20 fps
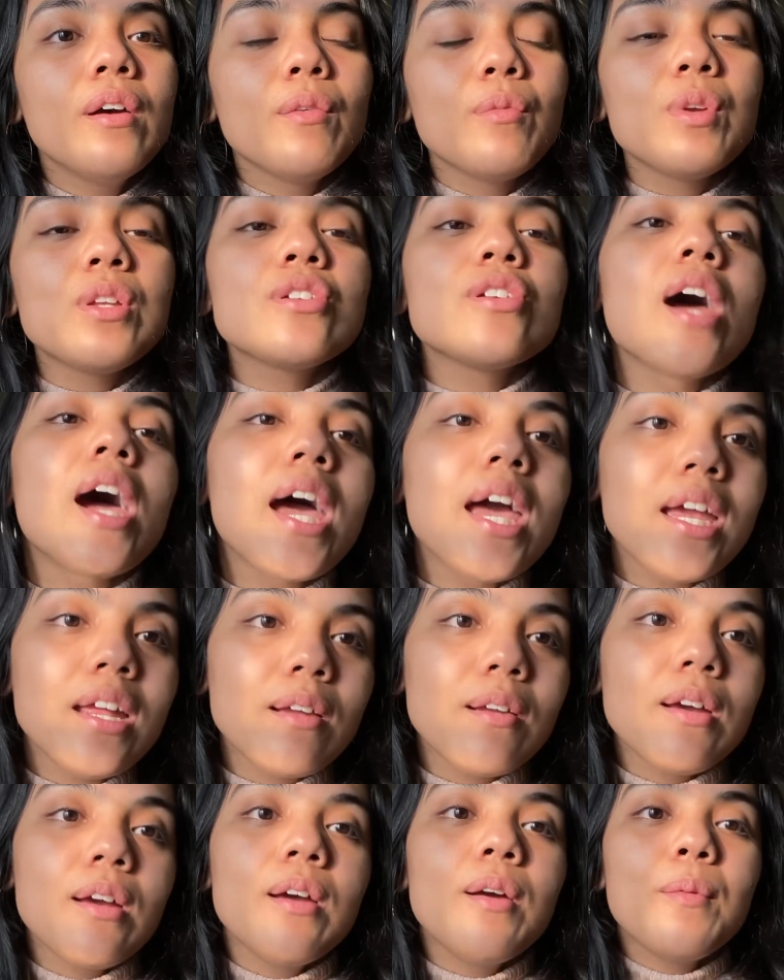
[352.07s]
We
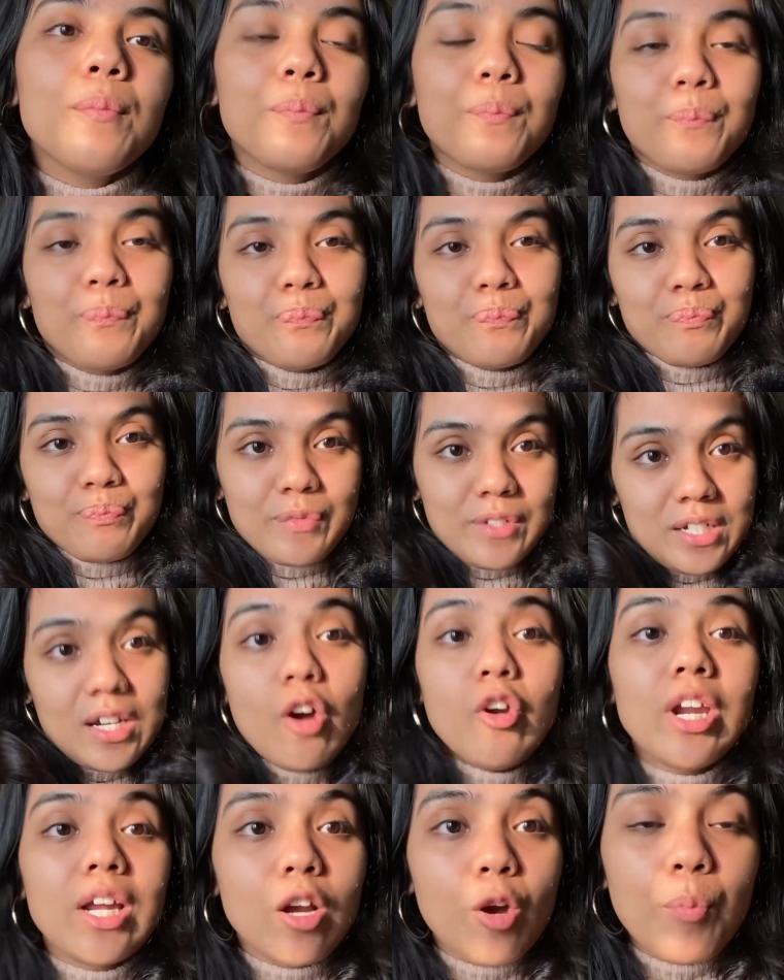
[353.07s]
tried
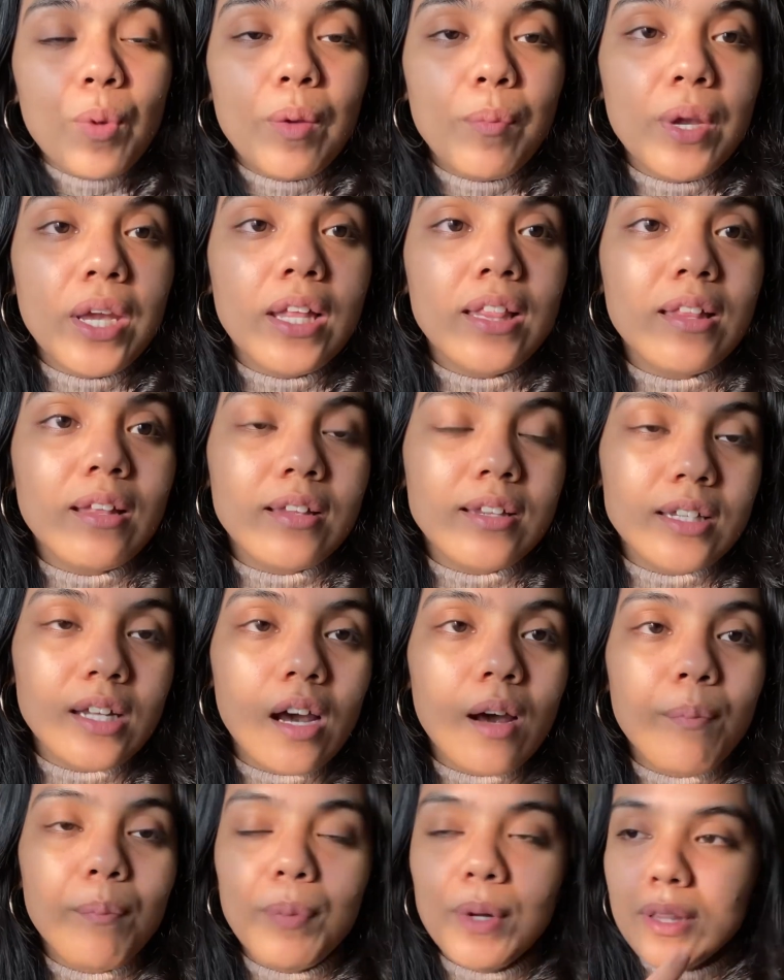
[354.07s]
showering our baby in the
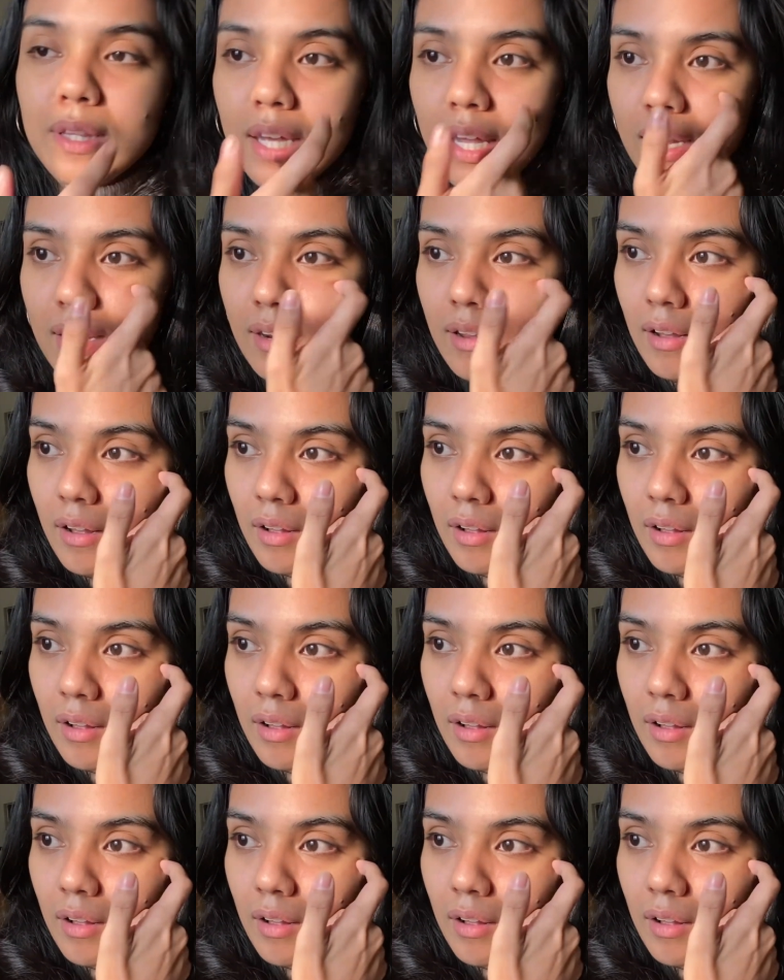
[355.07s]
tub, but then